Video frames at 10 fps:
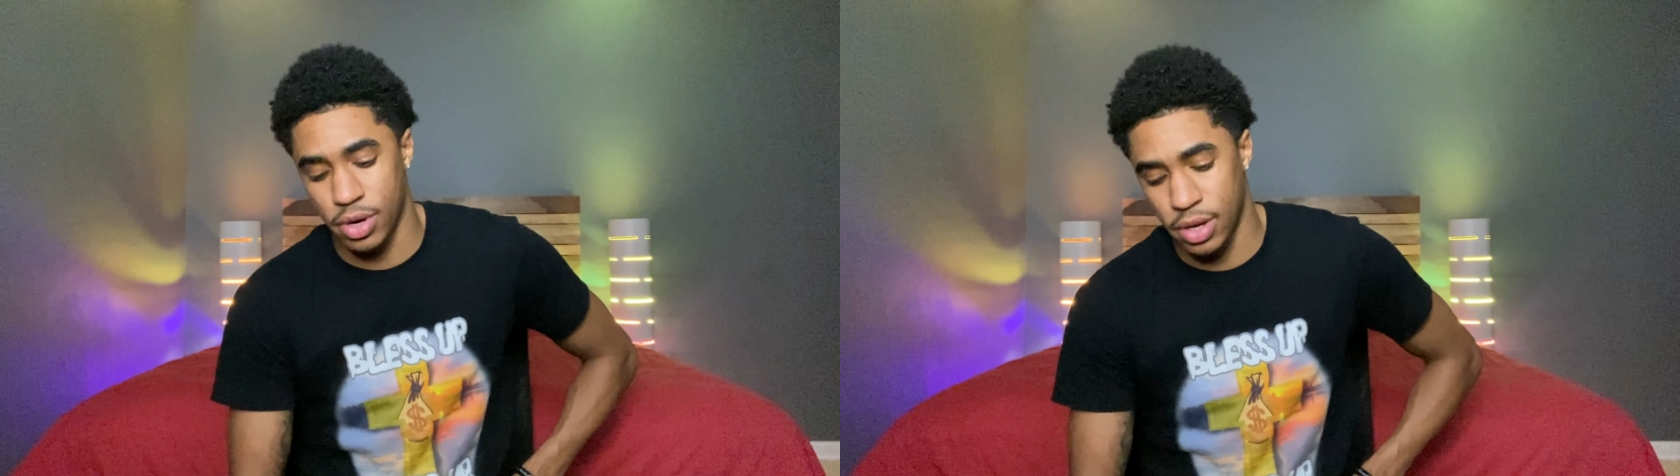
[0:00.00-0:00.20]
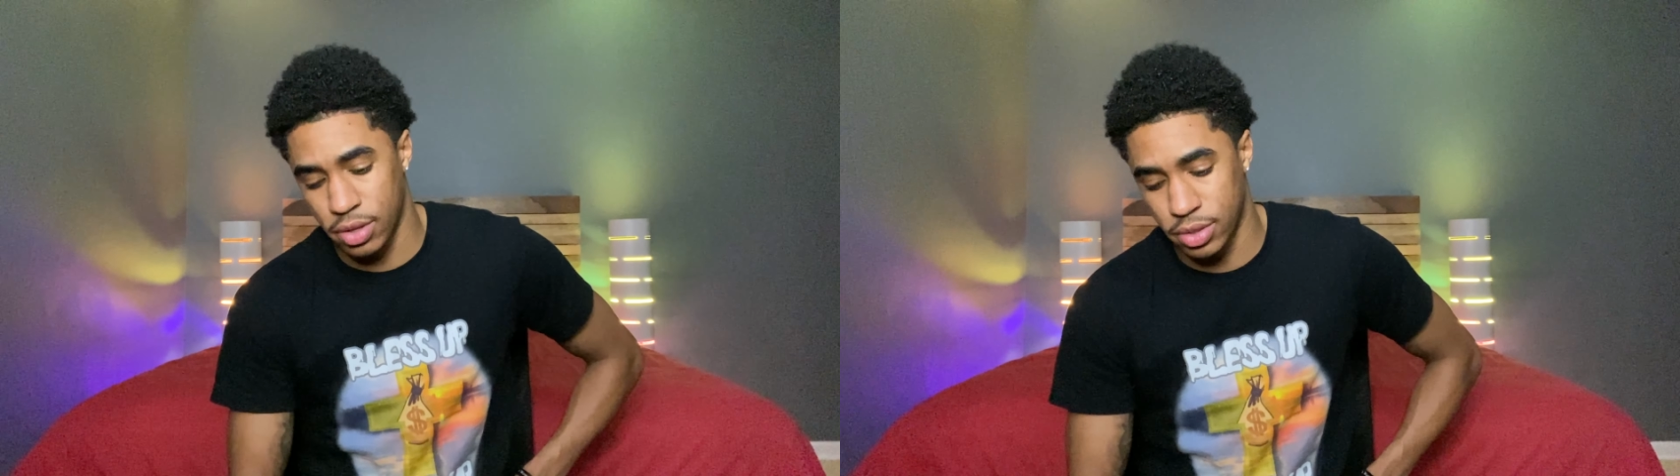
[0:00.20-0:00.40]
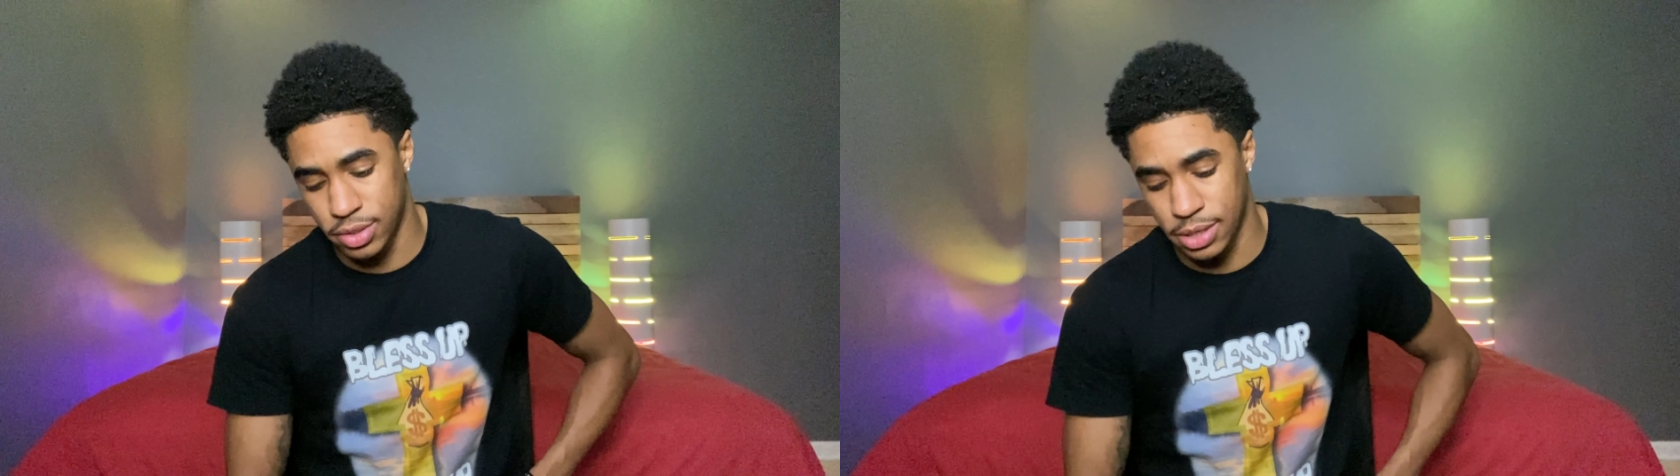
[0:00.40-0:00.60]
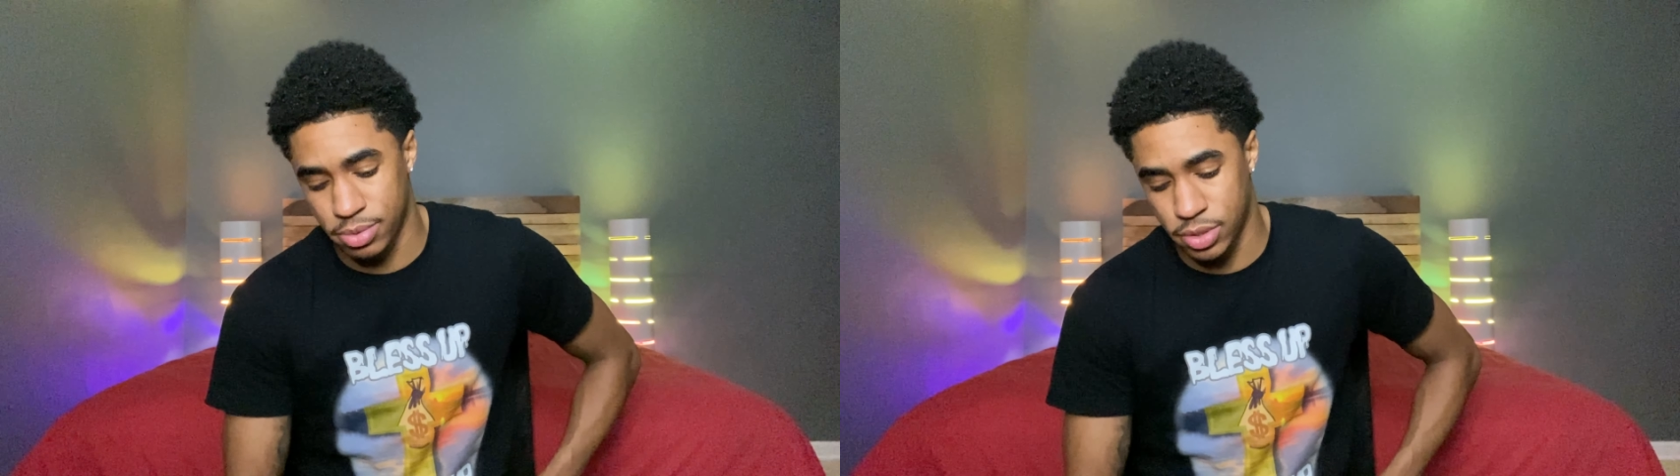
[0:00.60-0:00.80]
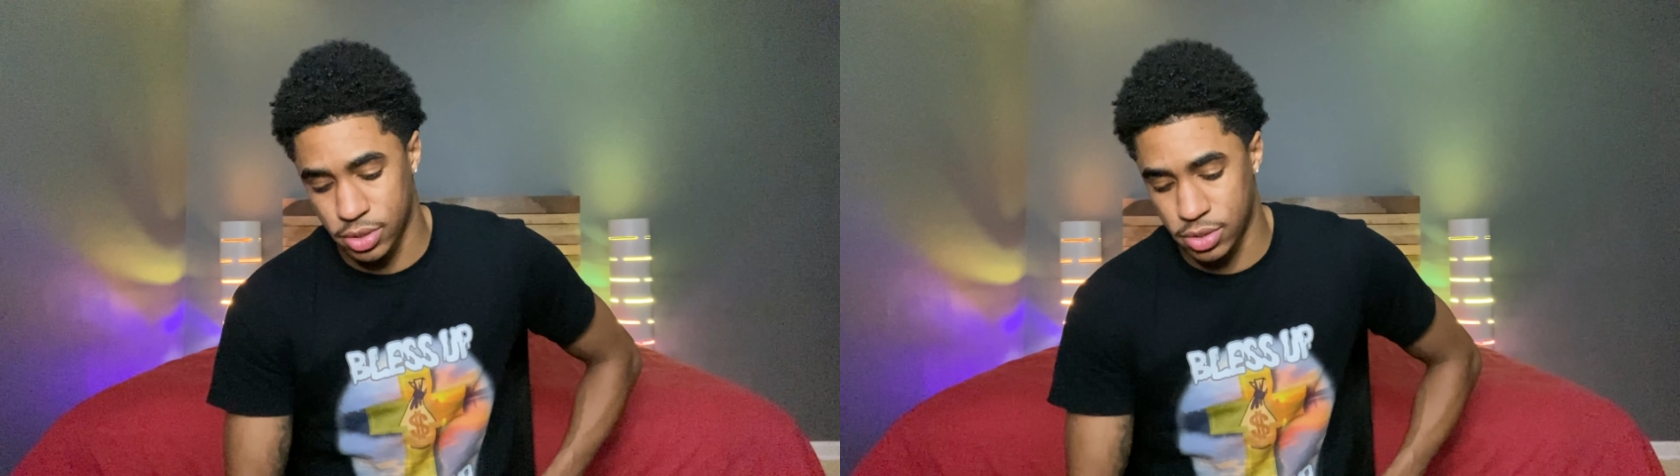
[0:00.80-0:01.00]
of the tips
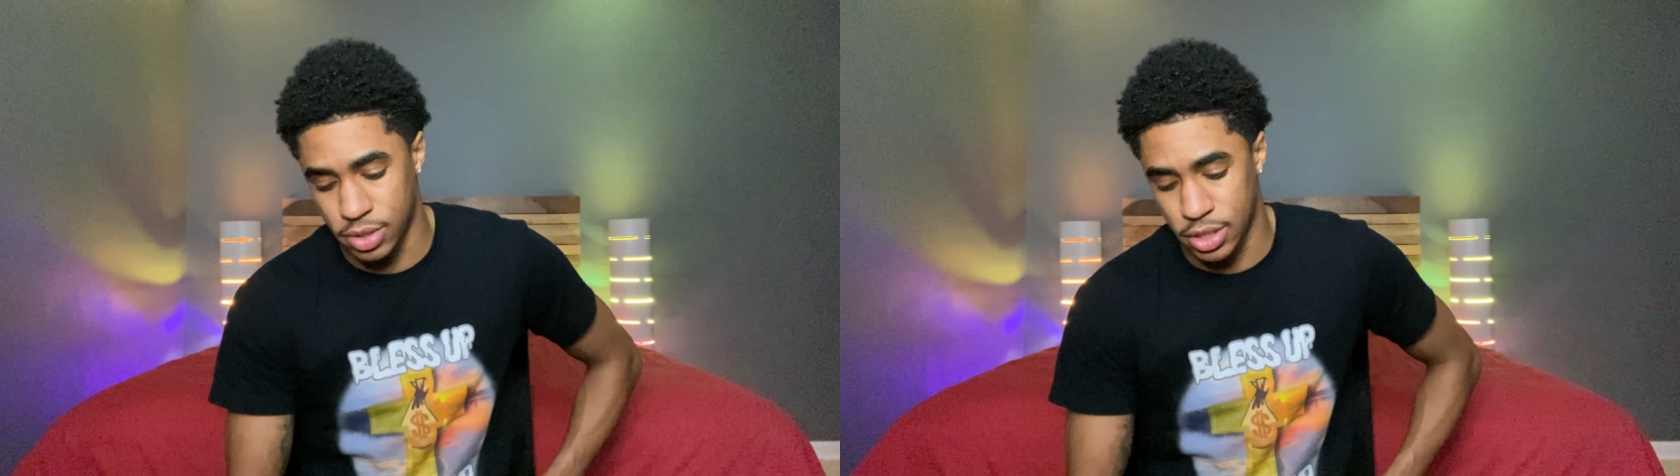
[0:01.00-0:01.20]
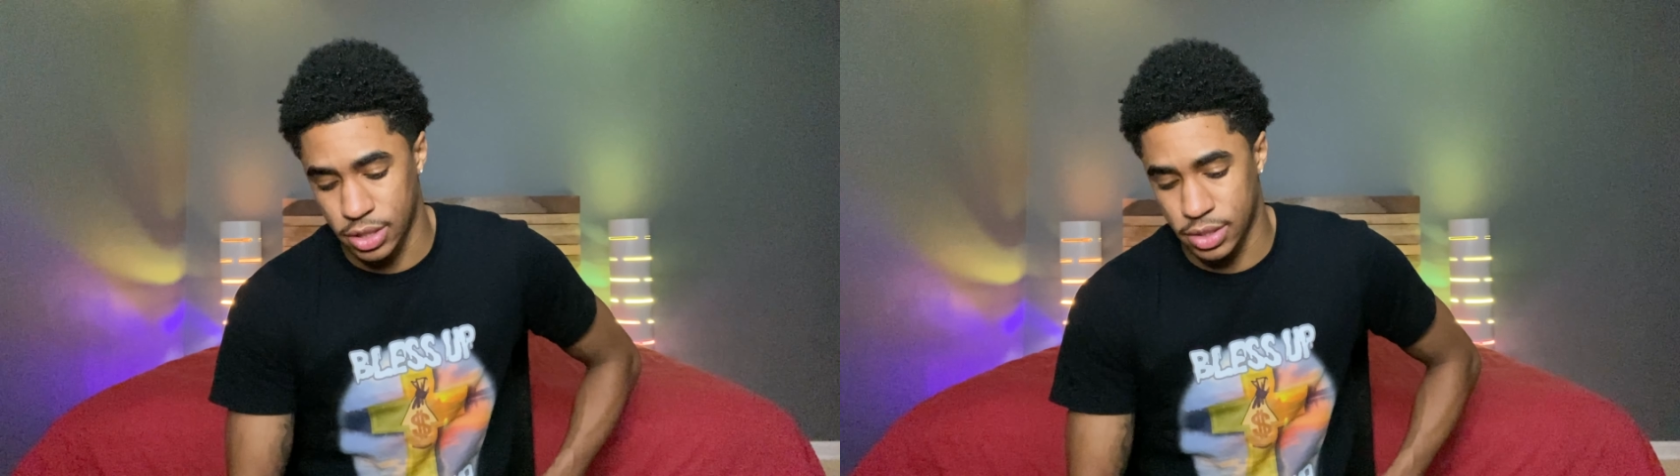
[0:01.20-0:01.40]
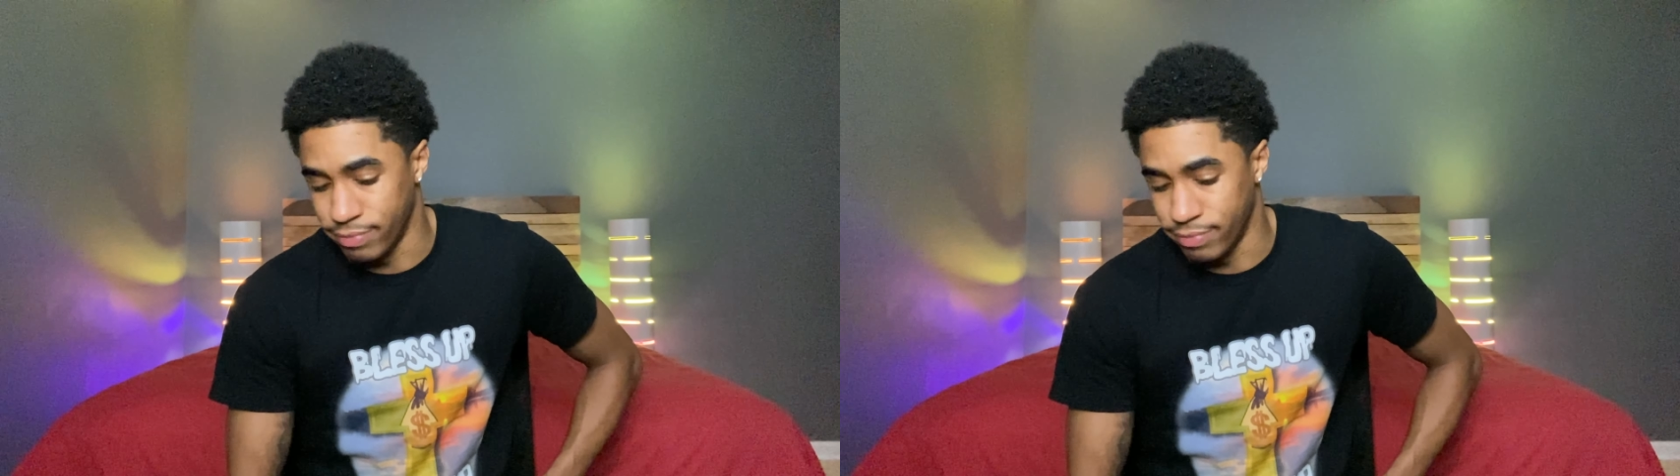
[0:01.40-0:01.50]
and tricks.